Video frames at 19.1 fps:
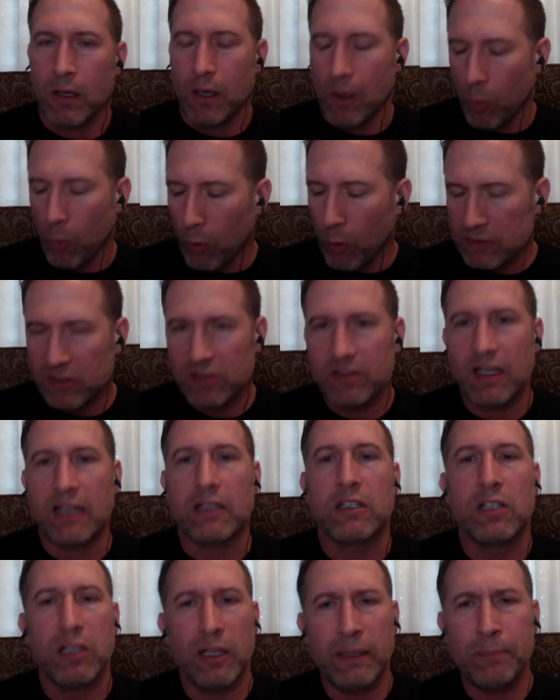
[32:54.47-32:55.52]
Once they
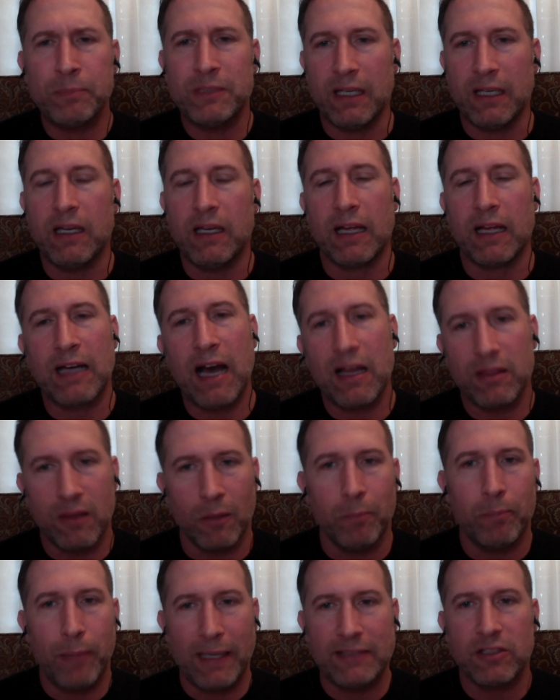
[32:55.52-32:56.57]
clipped it and got
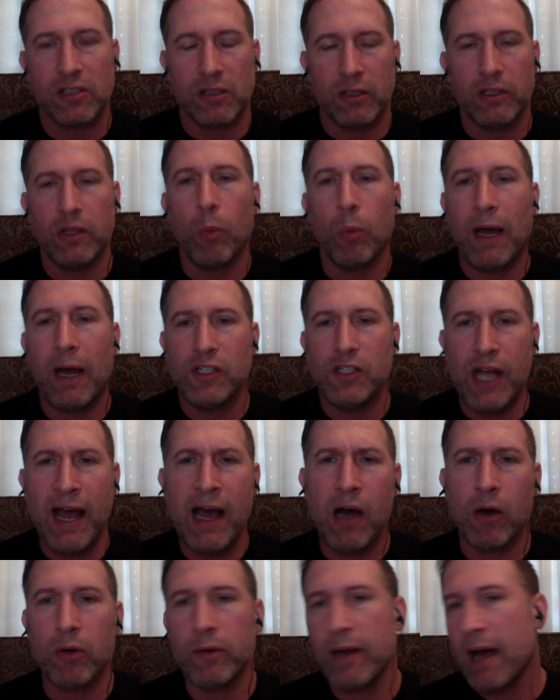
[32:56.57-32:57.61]
basically the wedge out,